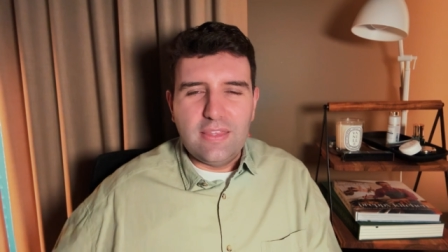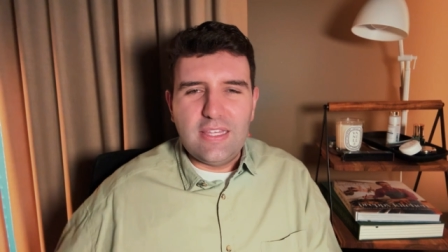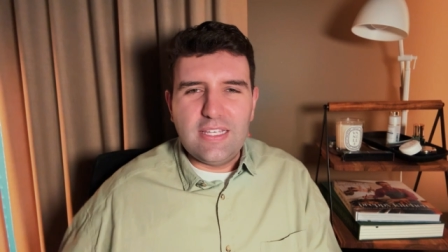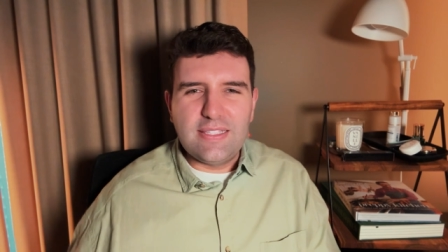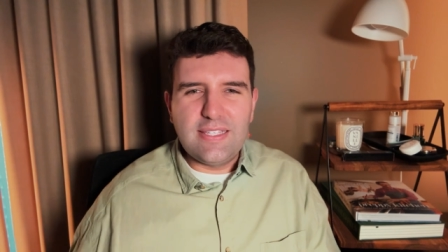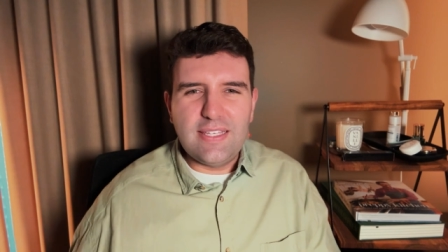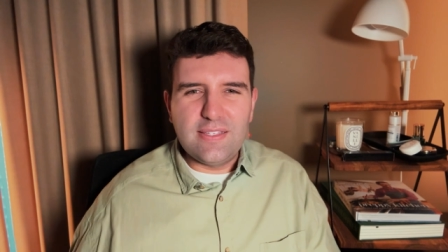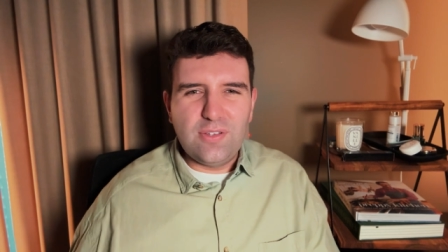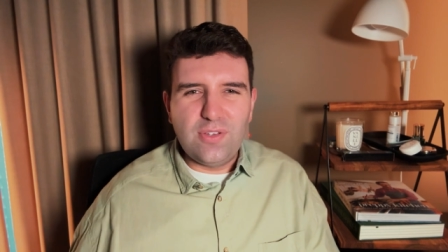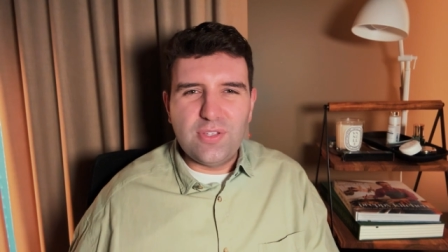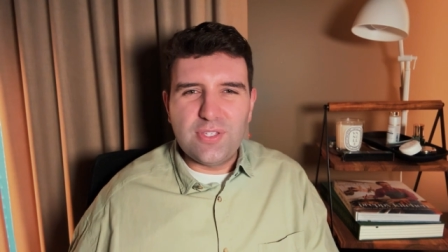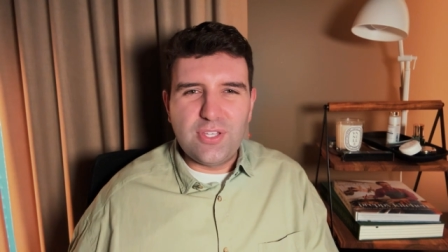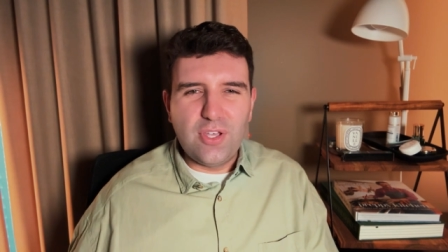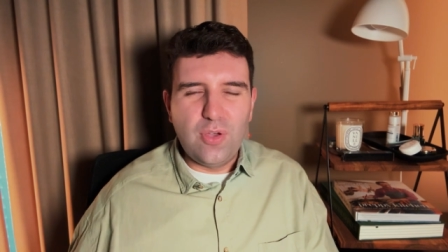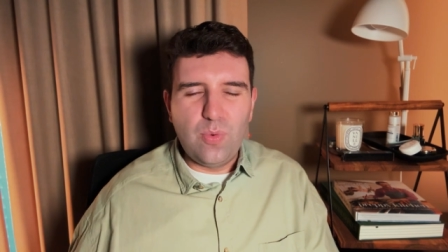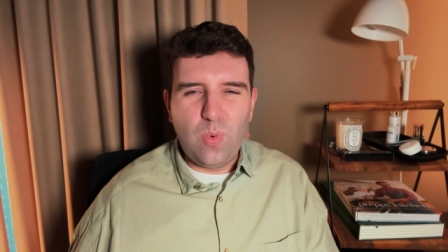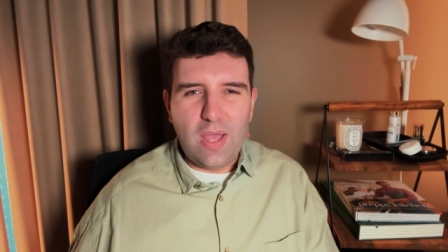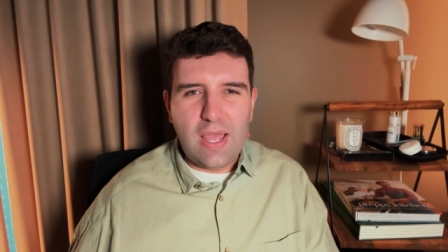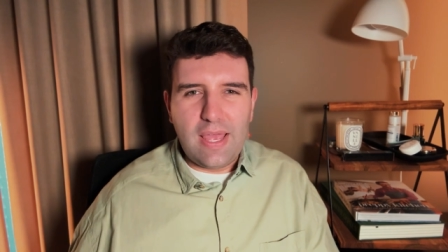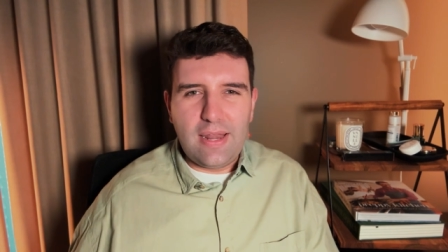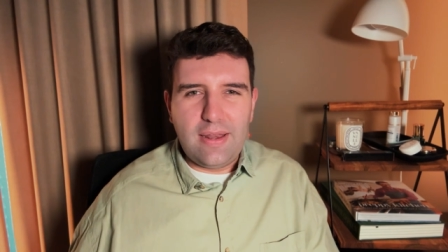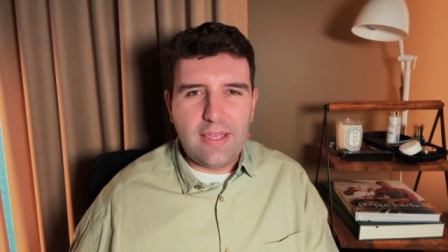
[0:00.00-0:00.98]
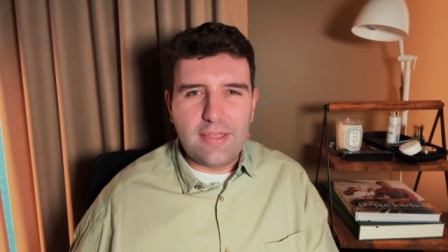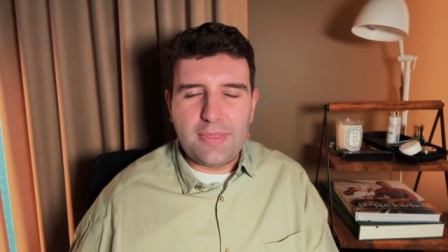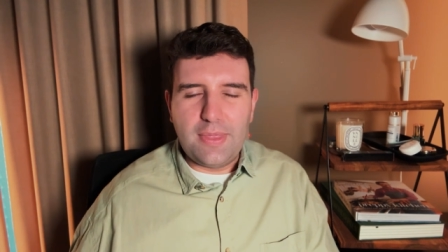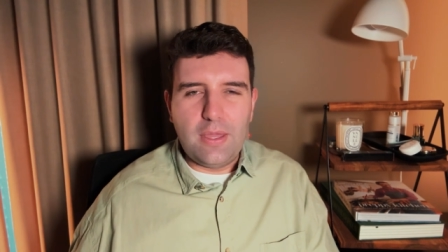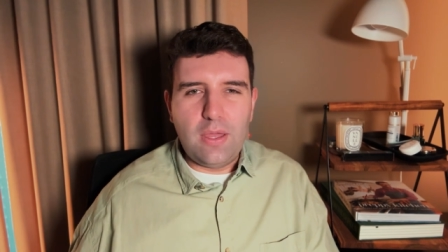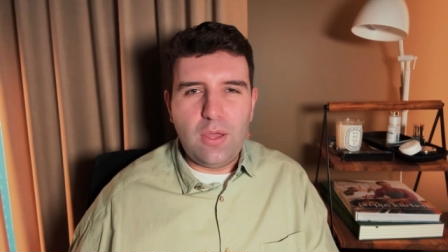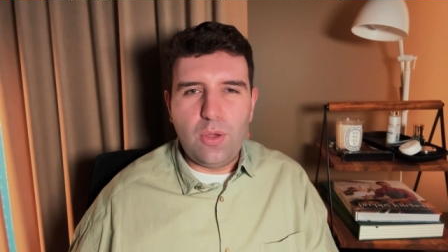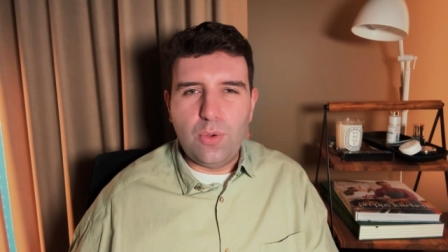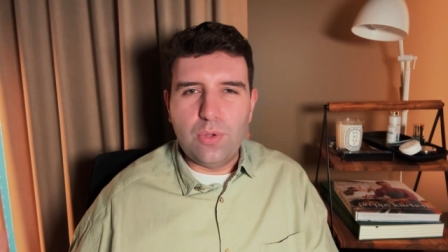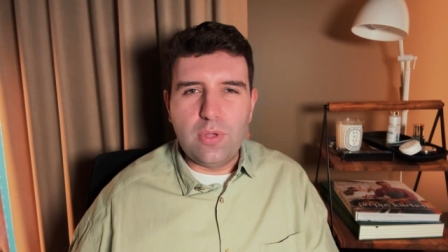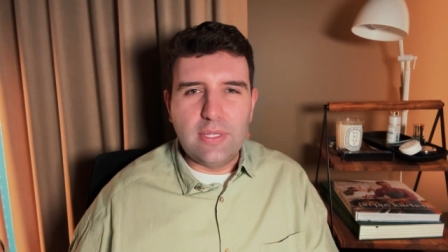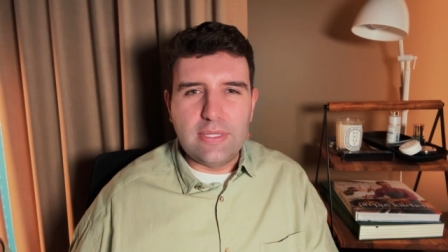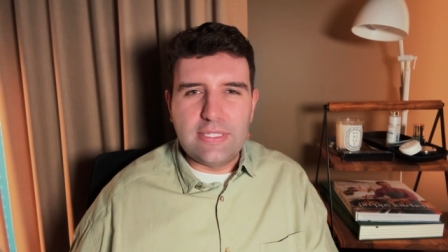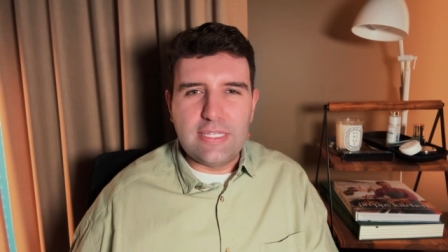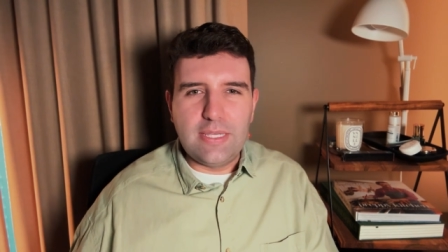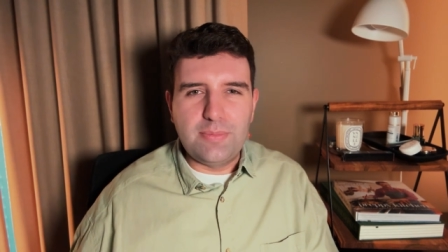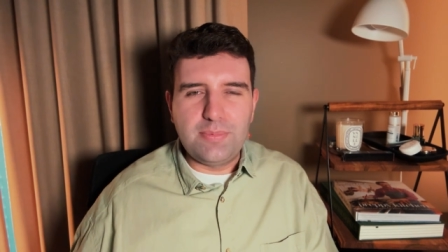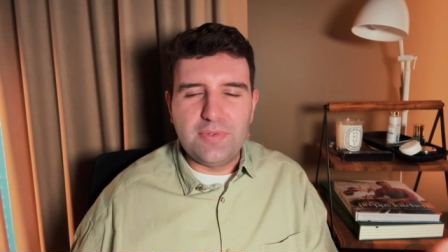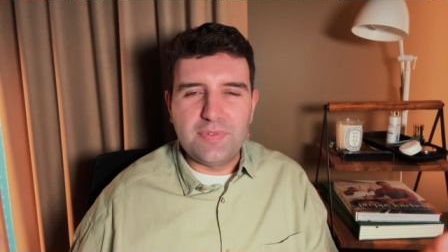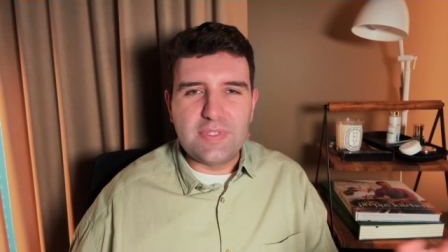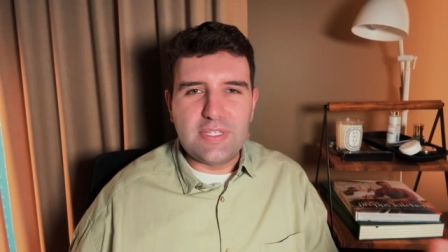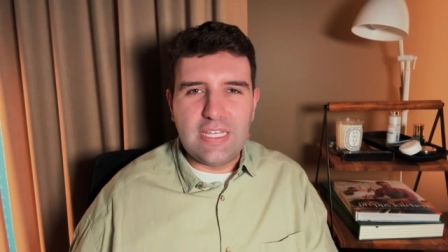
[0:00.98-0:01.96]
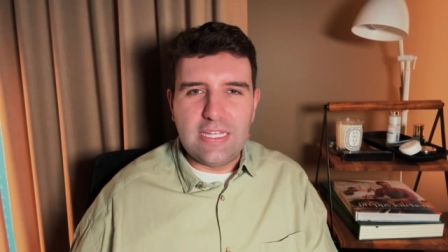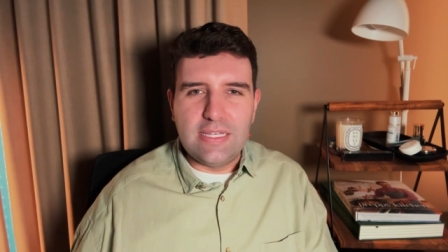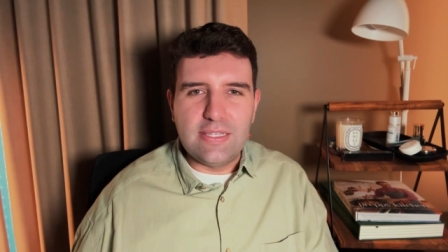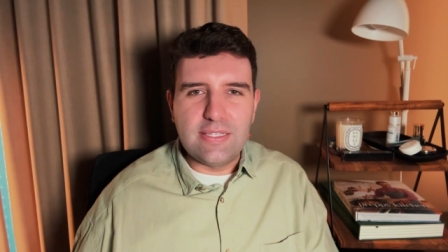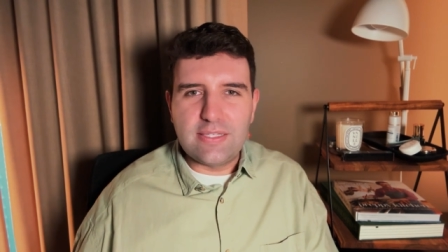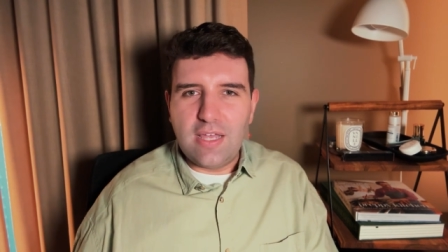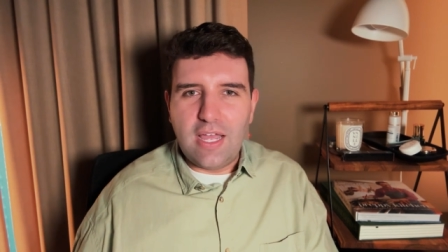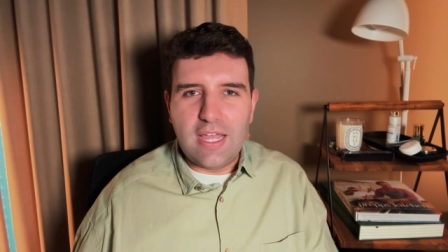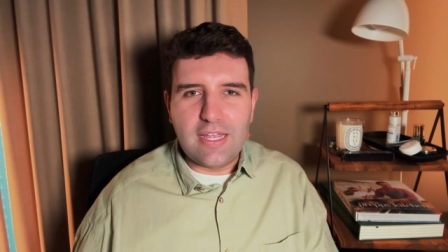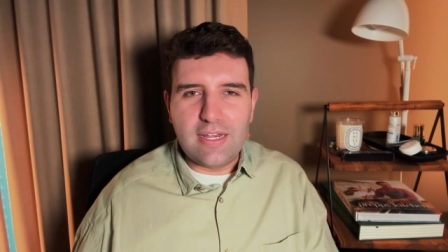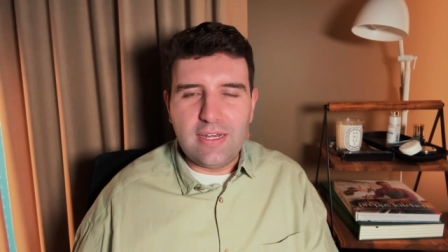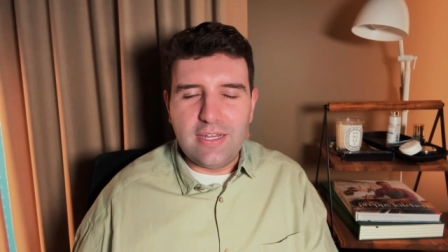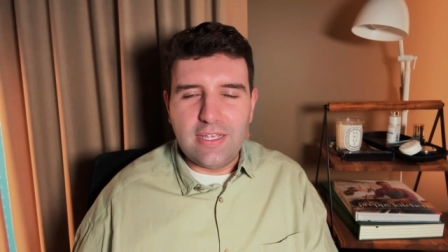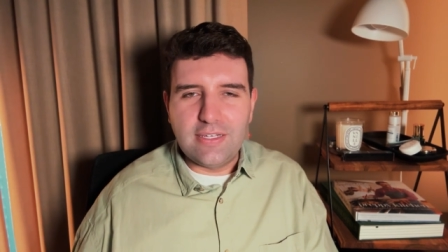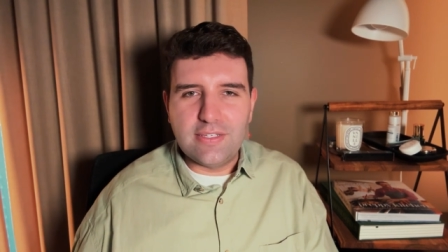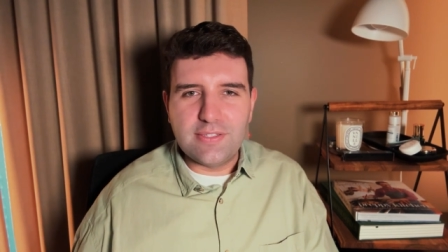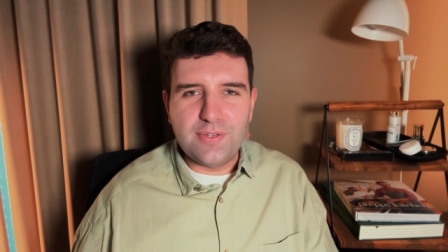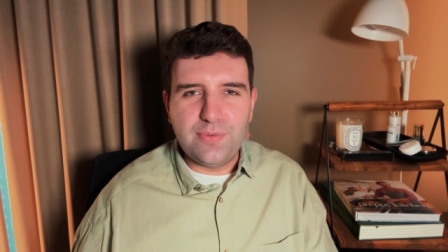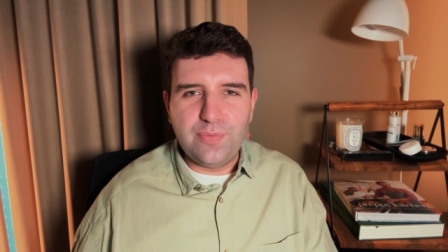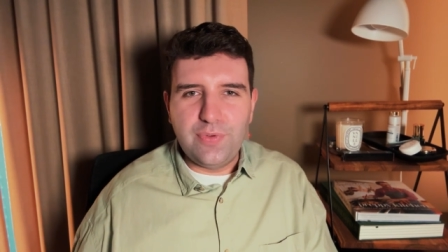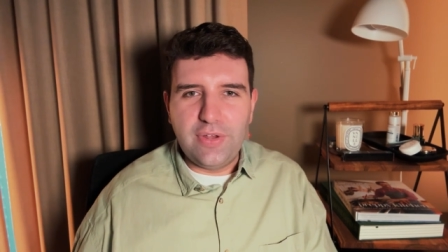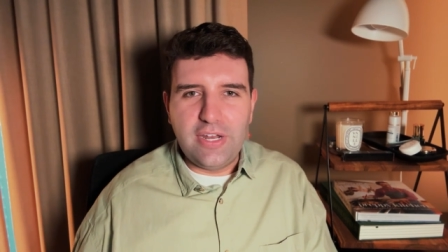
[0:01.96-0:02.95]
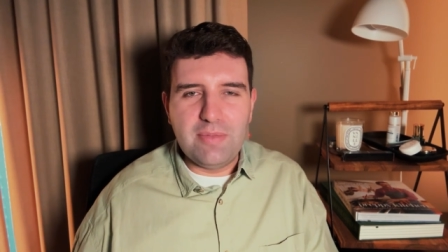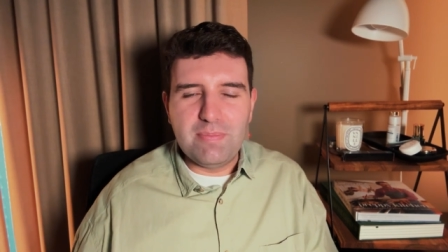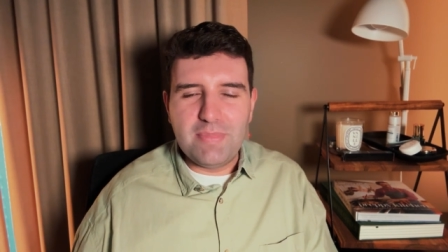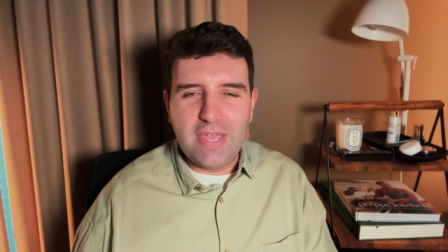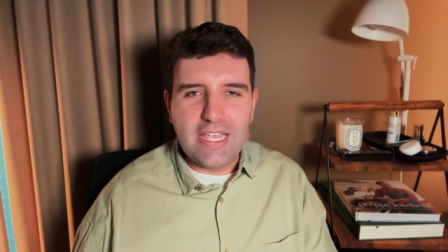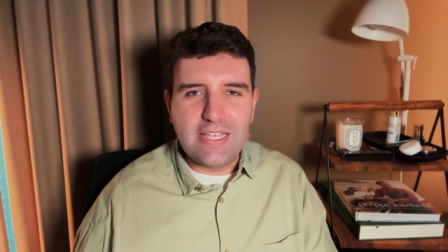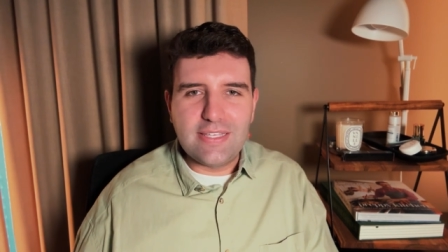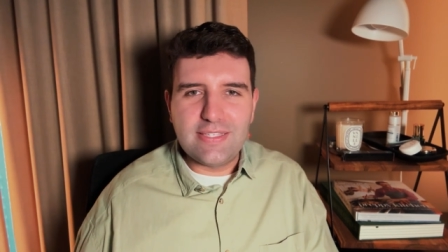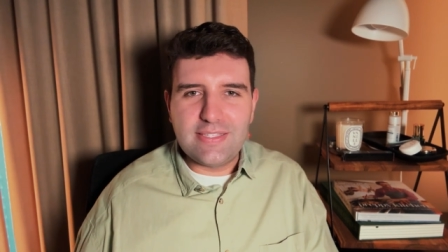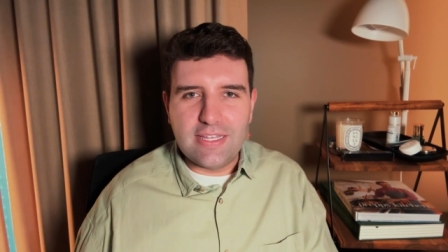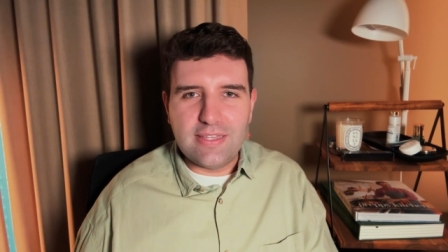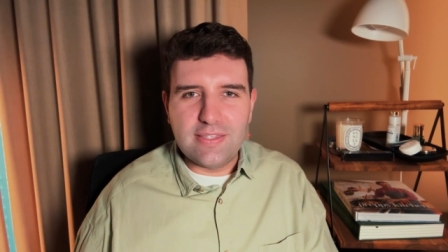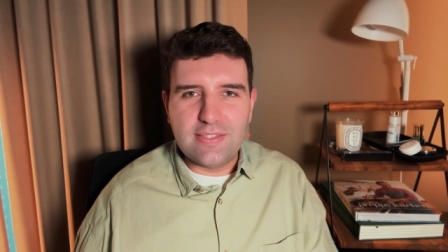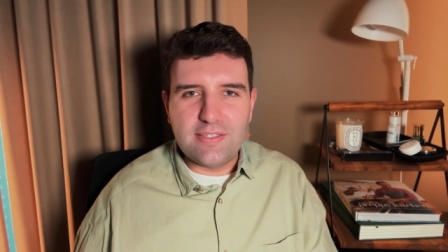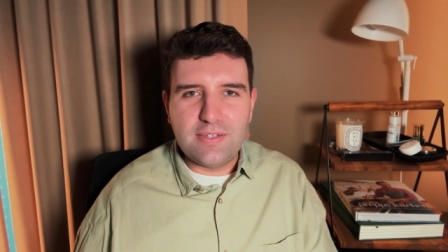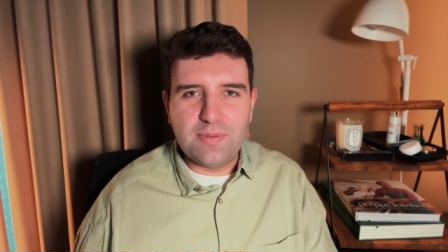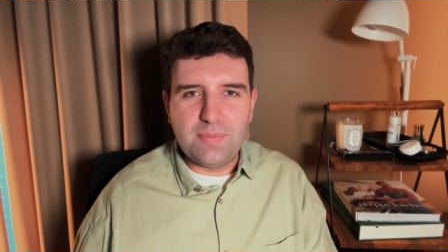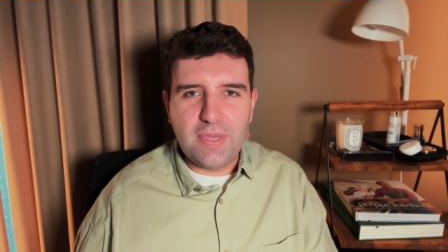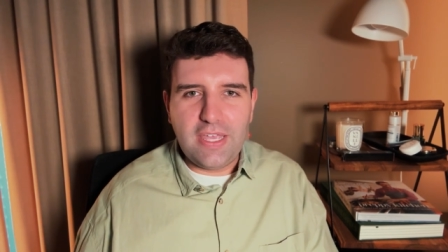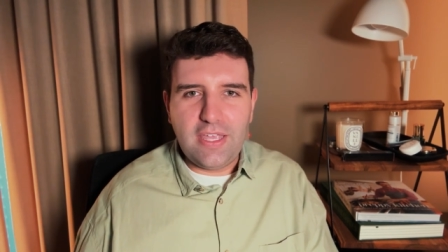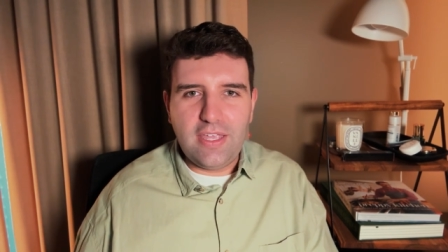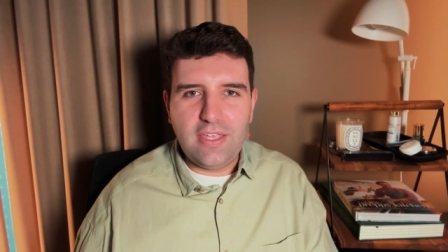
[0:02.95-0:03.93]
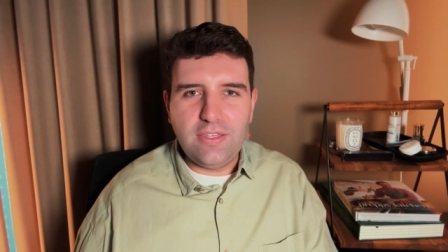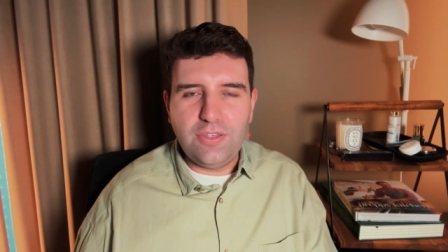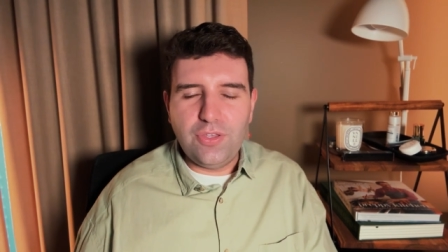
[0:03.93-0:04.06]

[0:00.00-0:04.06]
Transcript: This is also why like the whole concept of skin cycling doesn't really make sense to me.